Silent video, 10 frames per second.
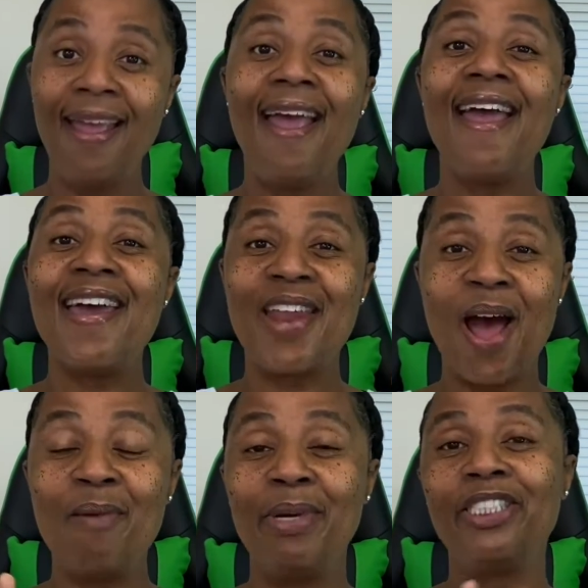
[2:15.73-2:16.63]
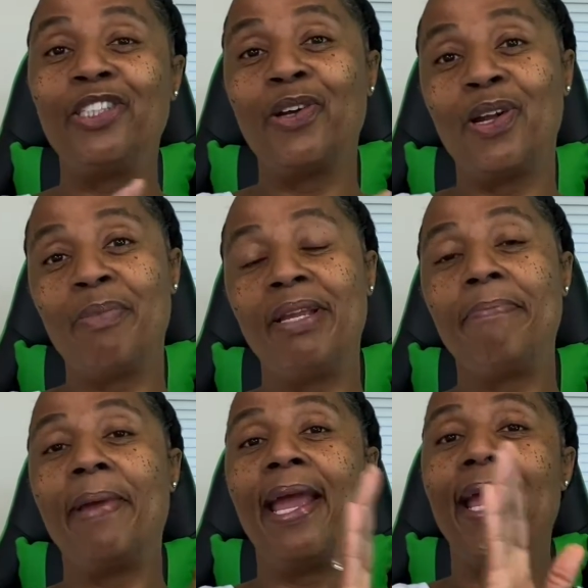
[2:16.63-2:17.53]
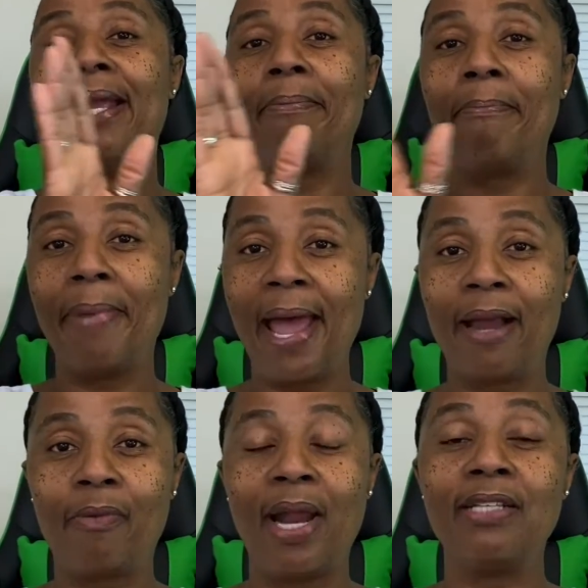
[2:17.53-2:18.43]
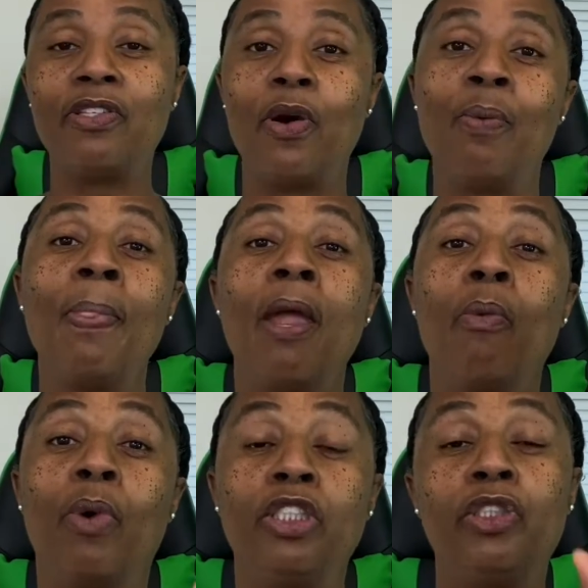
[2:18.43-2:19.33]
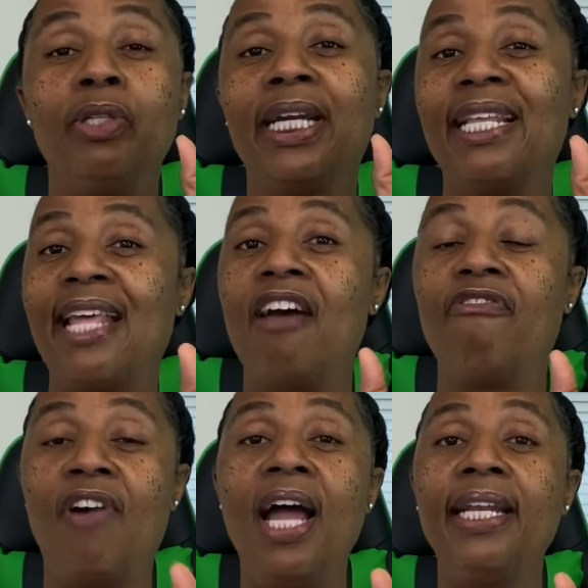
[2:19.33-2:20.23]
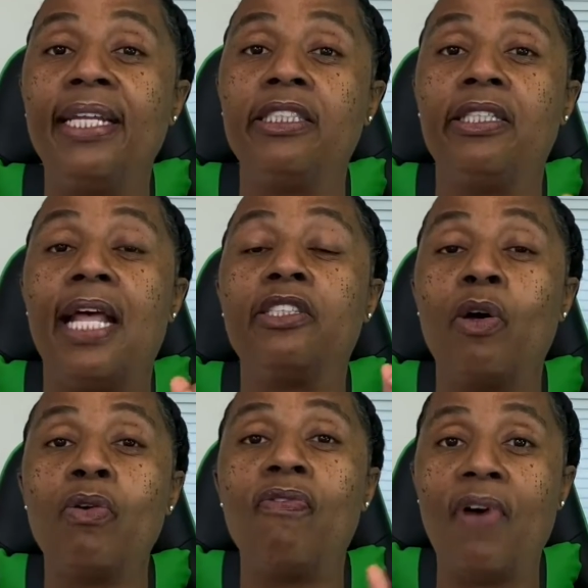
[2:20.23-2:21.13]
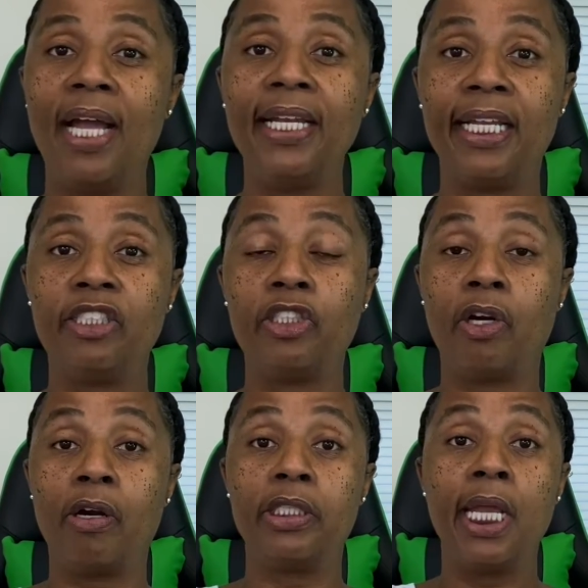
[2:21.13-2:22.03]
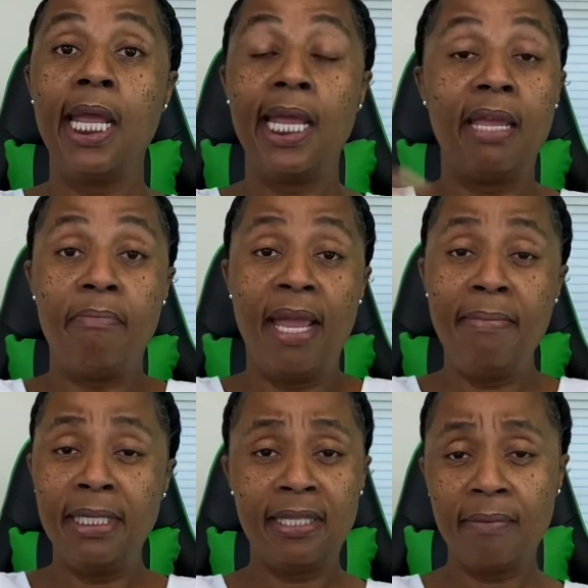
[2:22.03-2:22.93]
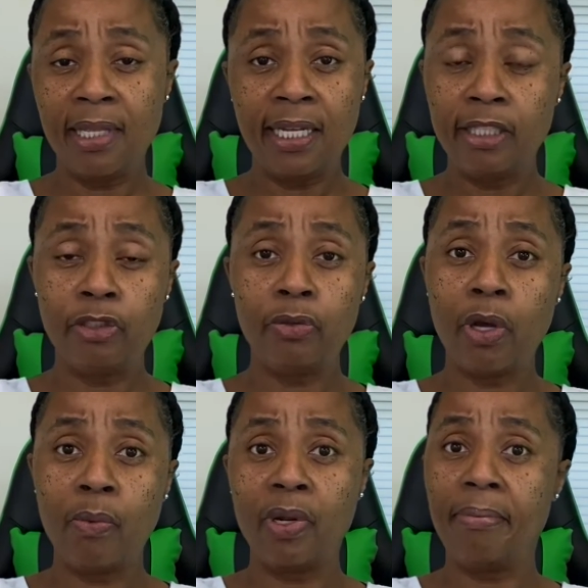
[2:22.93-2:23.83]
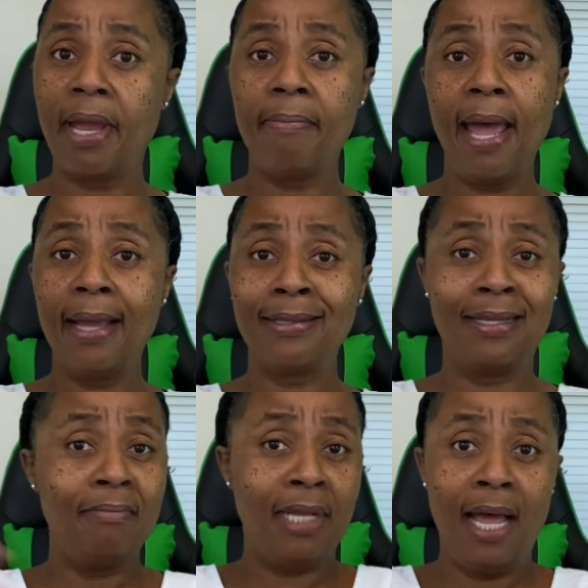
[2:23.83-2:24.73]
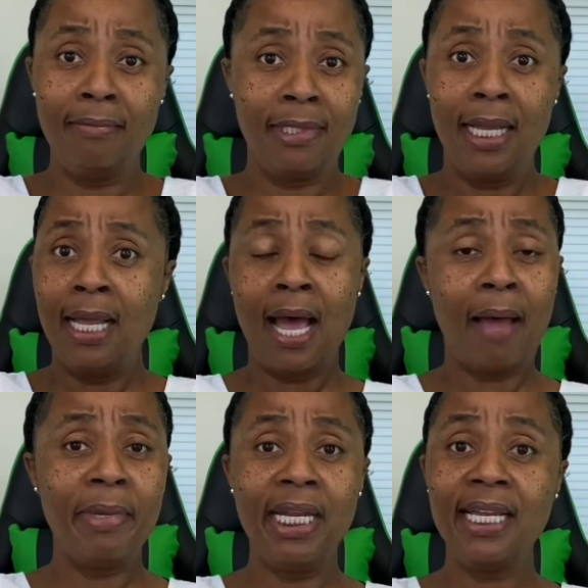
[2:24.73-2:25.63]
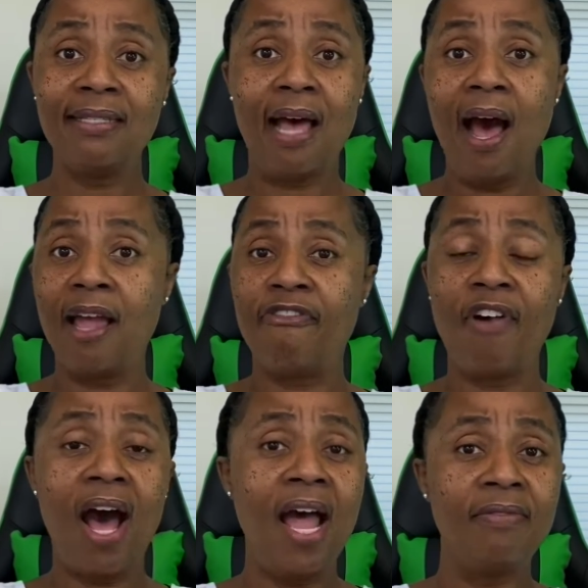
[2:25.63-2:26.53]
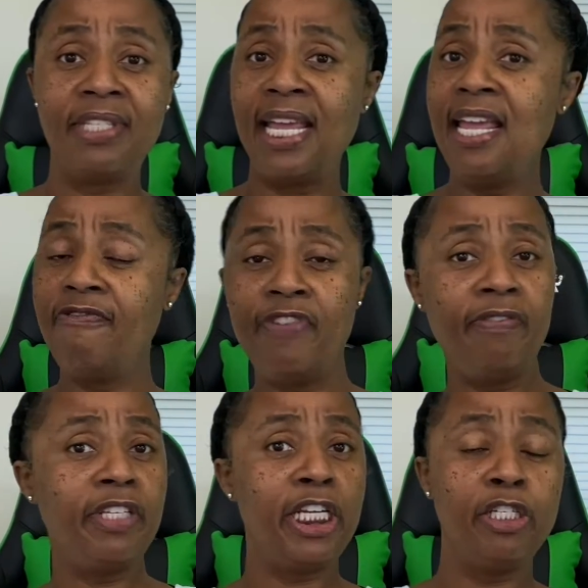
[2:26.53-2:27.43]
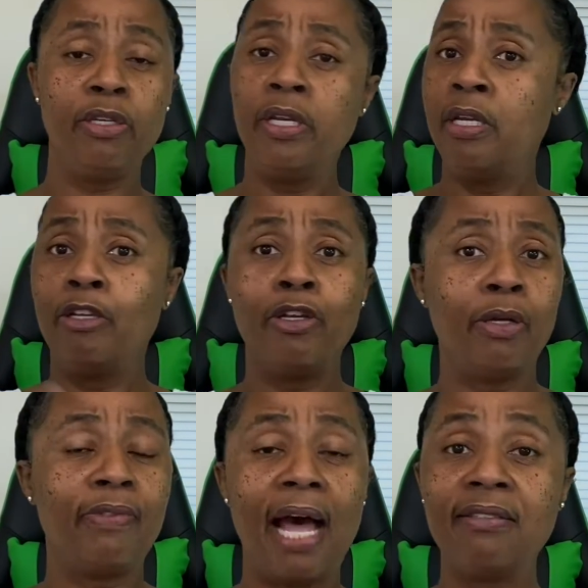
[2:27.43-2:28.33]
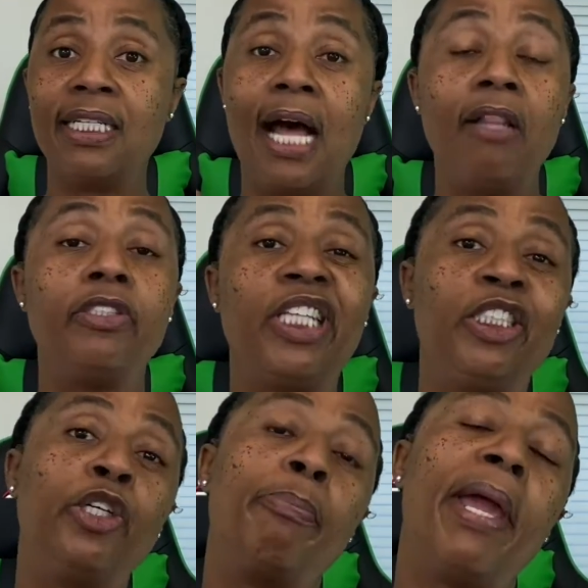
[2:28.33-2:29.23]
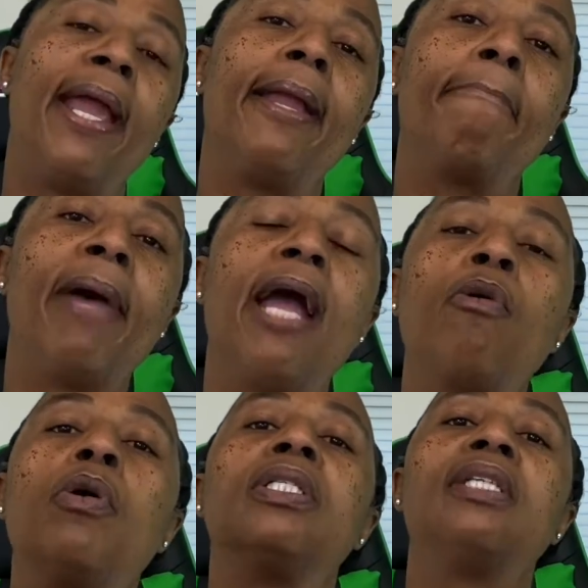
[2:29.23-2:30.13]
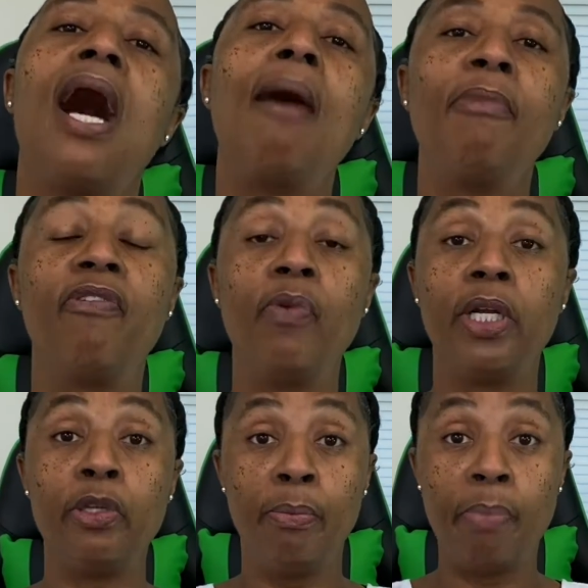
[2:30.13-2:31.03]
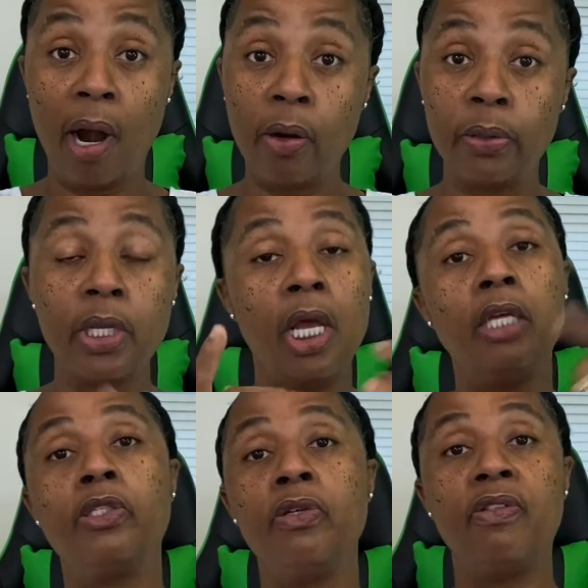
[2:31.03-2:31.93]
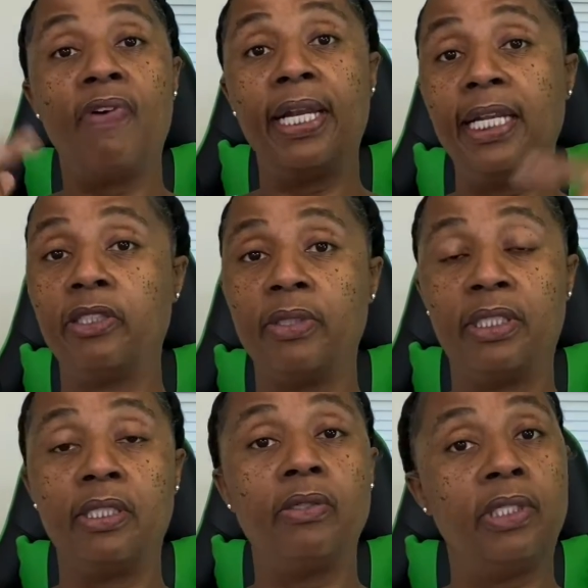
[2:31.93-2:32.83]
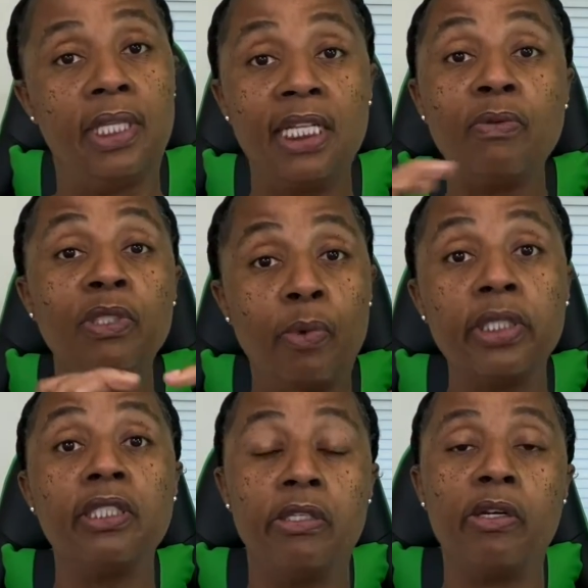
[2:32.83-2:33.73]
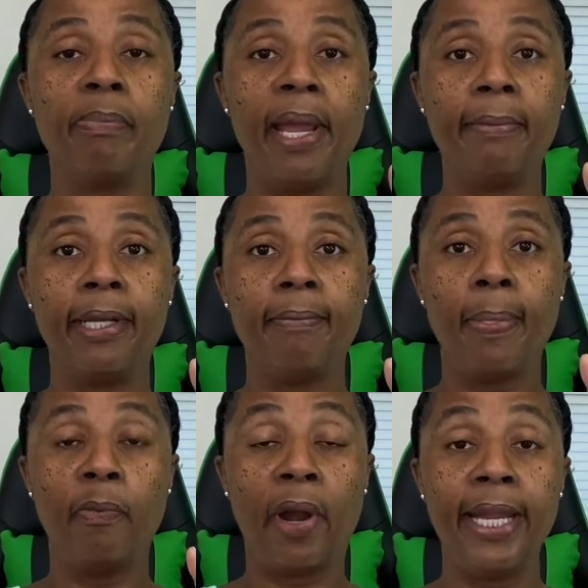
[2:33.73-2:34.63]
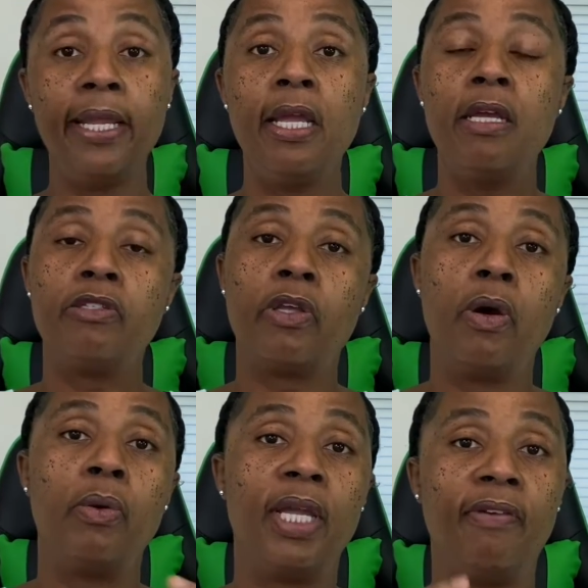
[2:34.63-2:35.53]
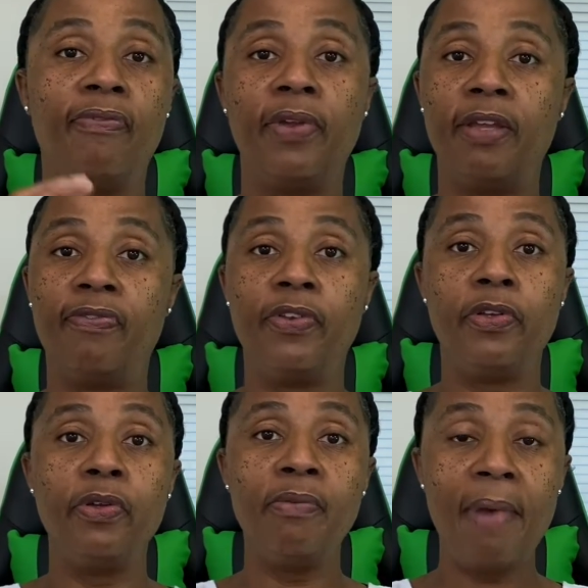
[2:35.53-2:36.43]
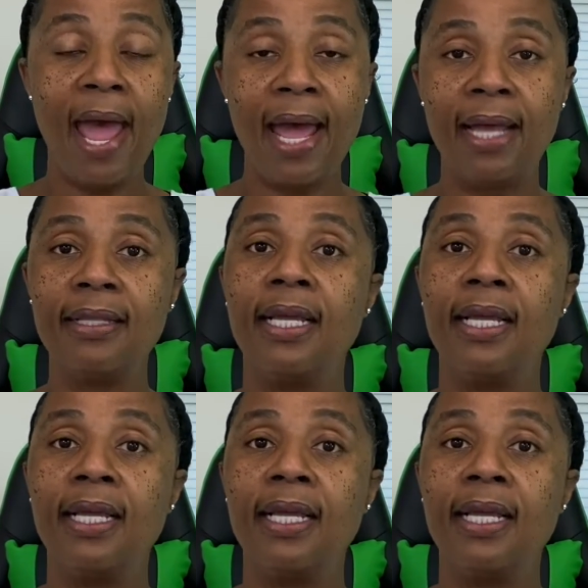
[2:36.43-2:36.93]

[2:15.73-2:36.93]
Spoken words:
and how much you're going to be paying back, right? So once you look at that total finance charge, it may be something that you don't want to pay back. Sometimes, it gets high, $5, $10, $15, $1,000 that you're paying back on top of what you borrowed to the financial institution. That's what's worked into your payment, right? So if you do the math,